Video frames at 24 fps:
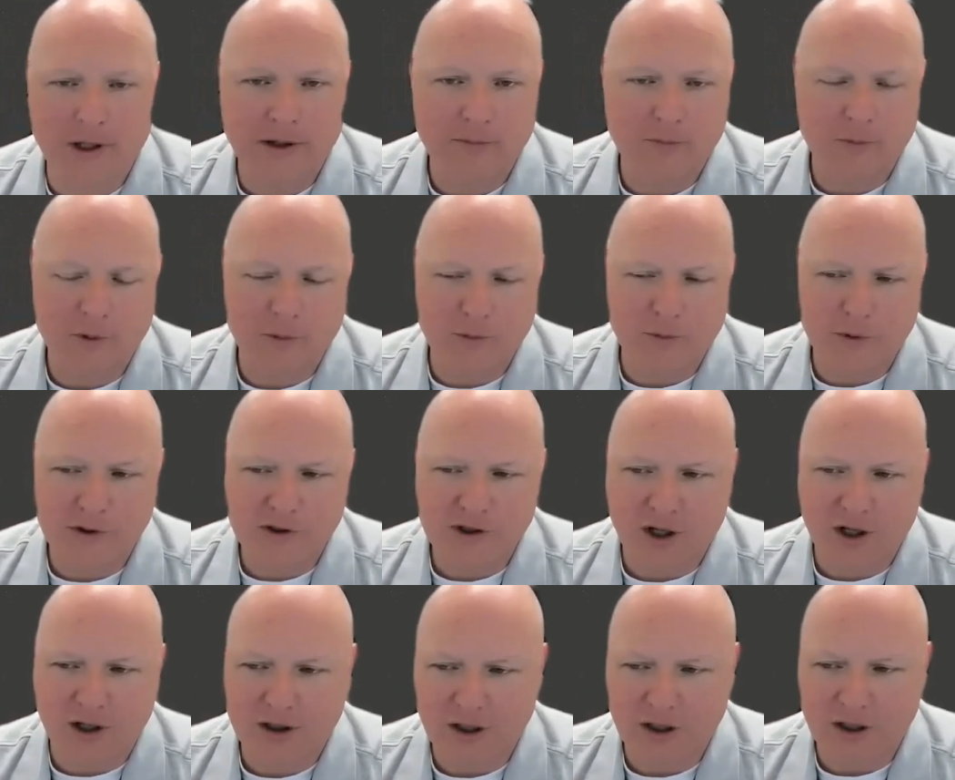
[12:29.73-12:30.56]
And when we're
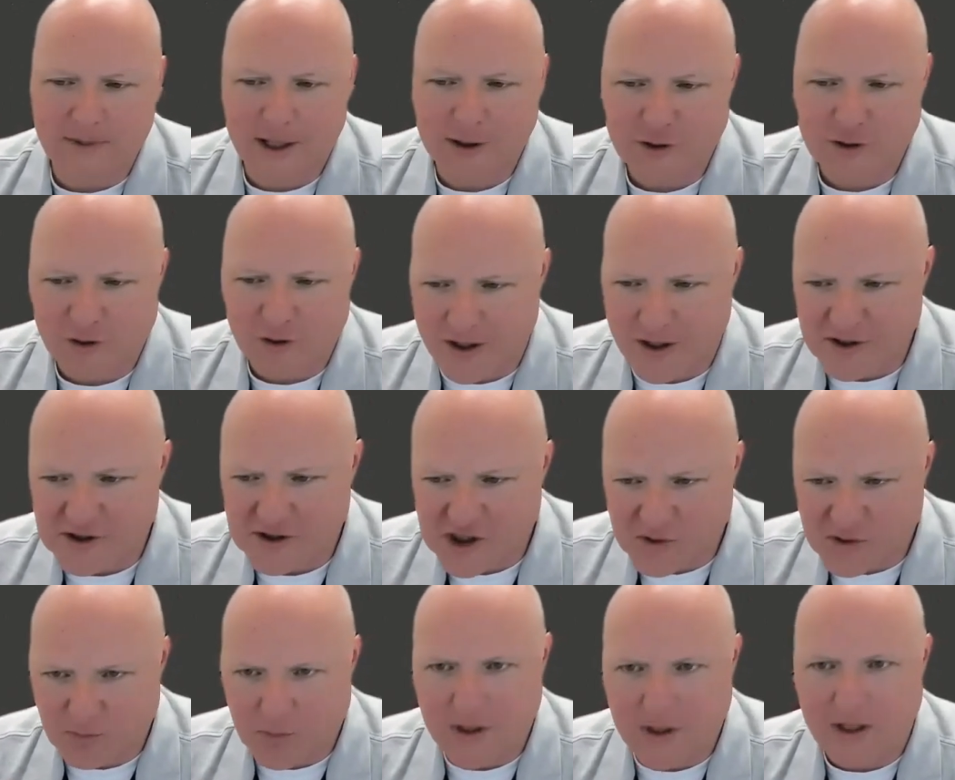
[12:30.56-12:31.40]
talking about trying to
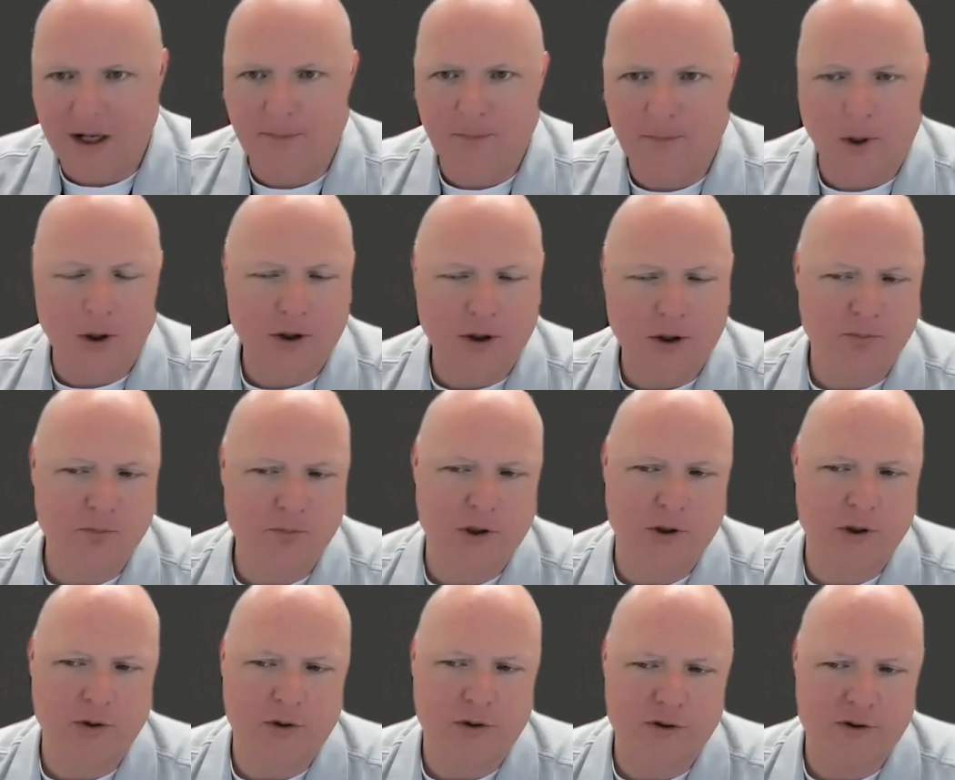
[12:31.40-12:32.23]
speed up our
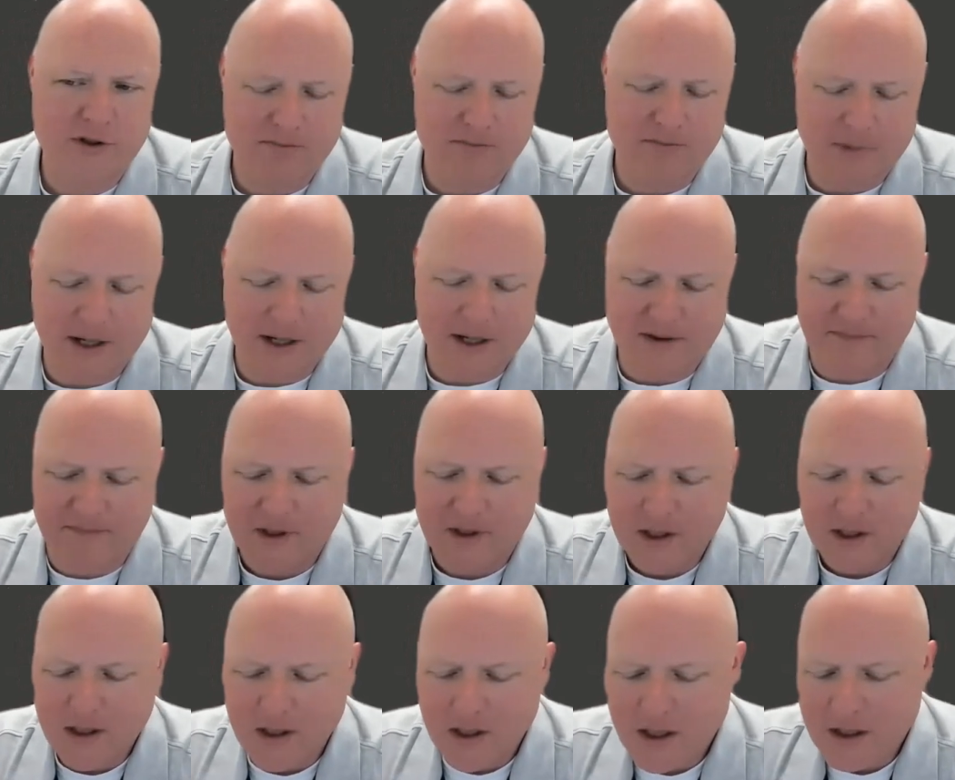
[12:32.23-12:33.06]
computers and make
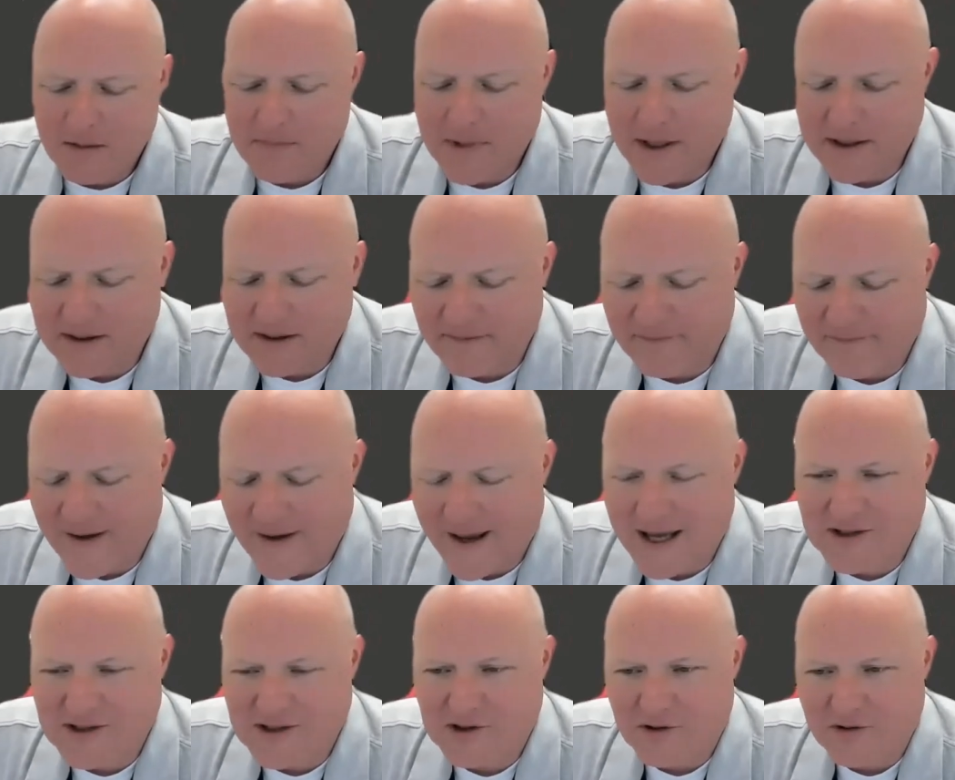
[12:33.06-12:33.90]
them
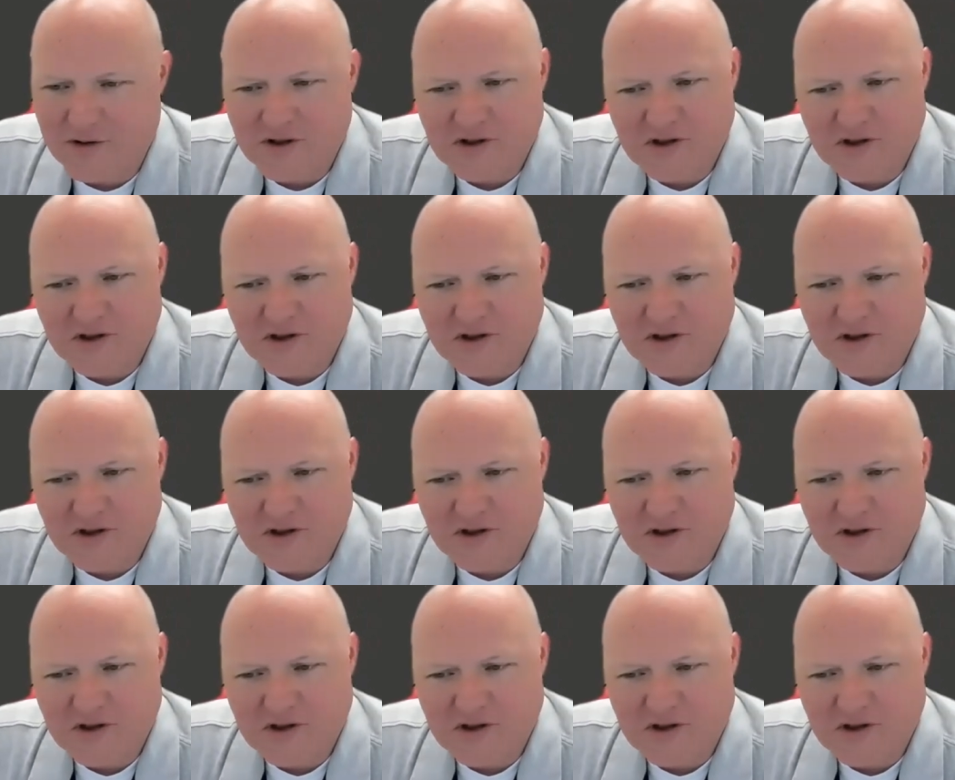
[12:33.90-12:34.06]
faster,